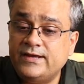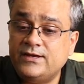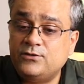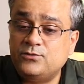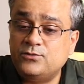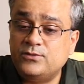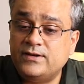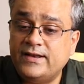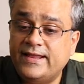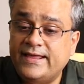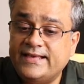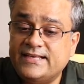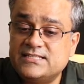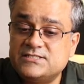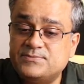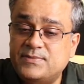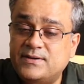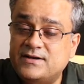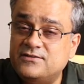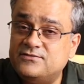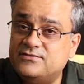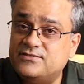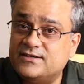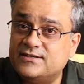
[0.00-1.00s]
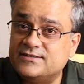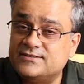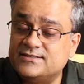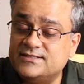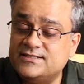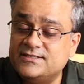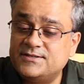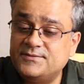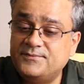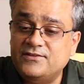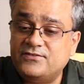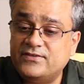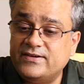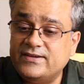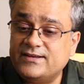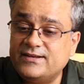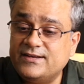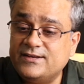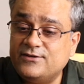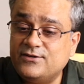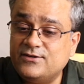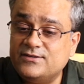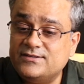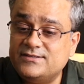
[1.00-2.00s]
it will expand further. If I
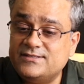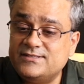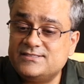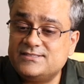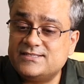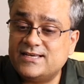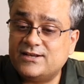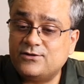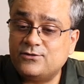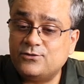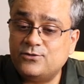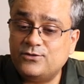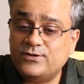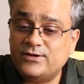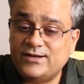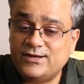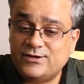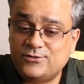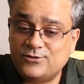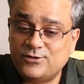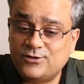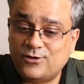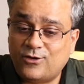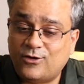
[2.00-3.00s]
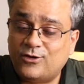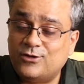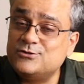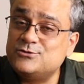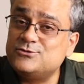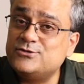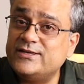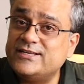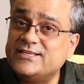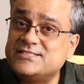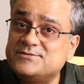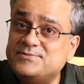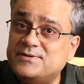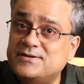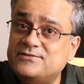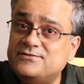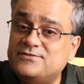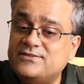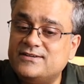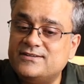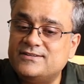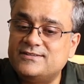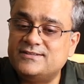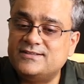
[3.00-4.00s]
click on this arrow, it will also expand
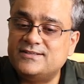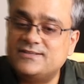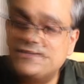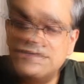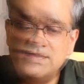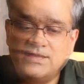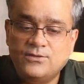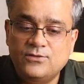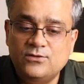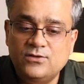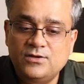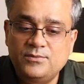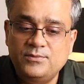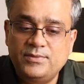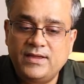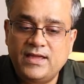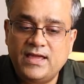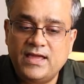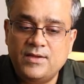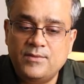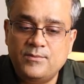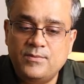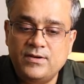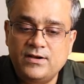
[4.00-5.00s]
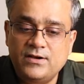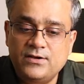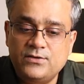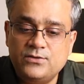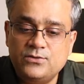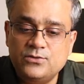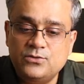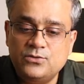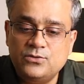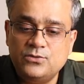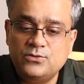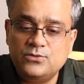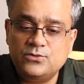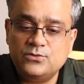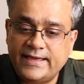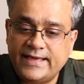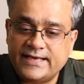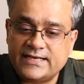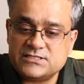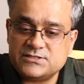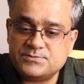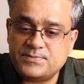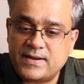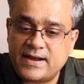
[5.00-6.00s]
further. You will be able to
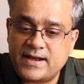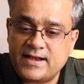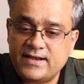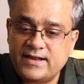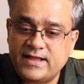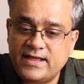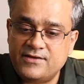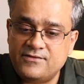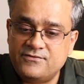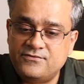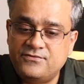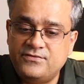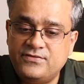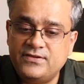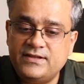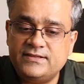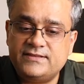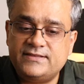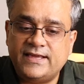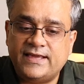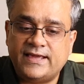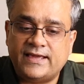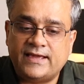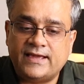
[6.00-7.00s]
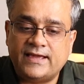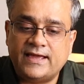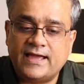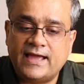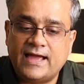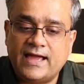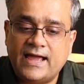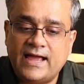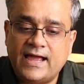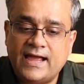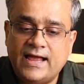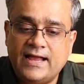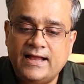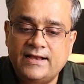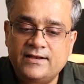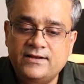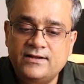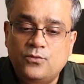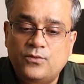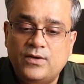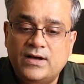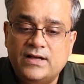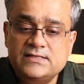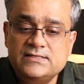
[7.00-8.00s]
expand everything.
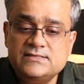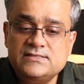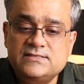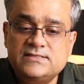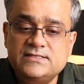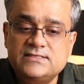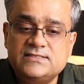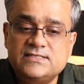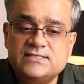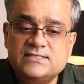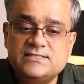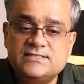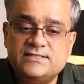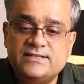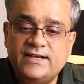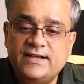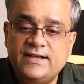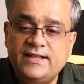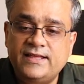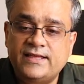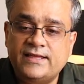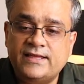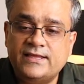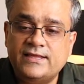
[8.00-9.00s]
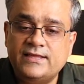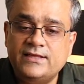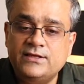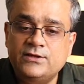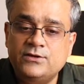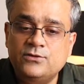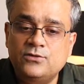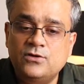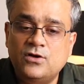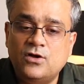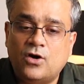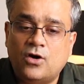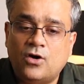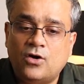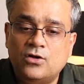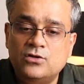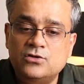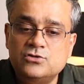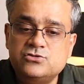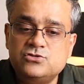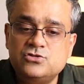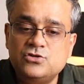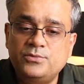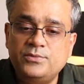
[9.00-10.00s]
And once this is ready, you will
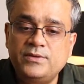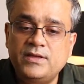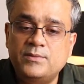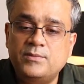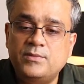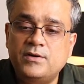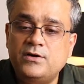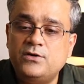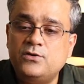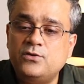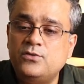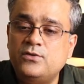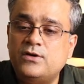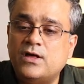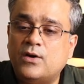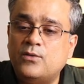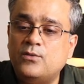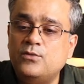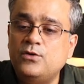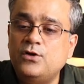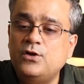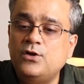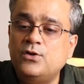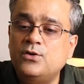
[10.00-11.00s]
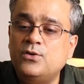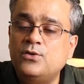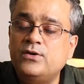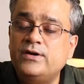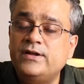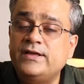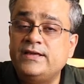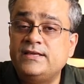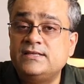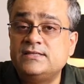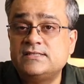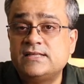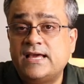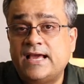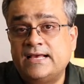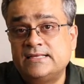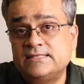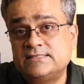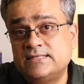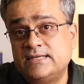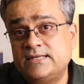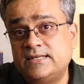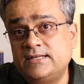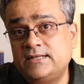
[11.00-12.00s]
also be able to download it
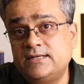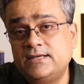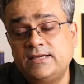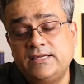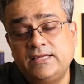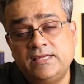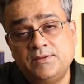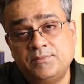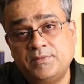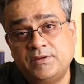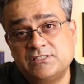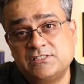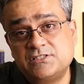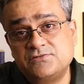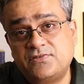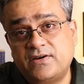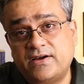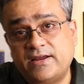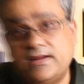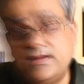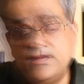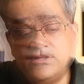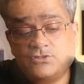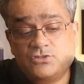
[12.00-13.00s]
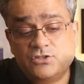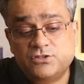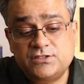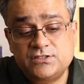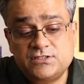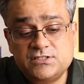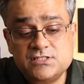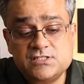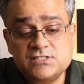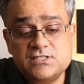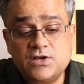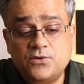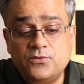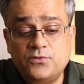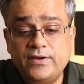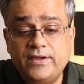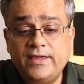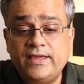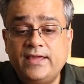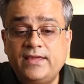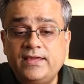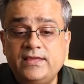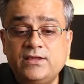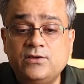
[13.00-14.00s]
as an image file. So this is the way
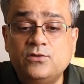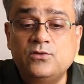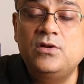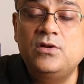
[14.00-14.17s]
you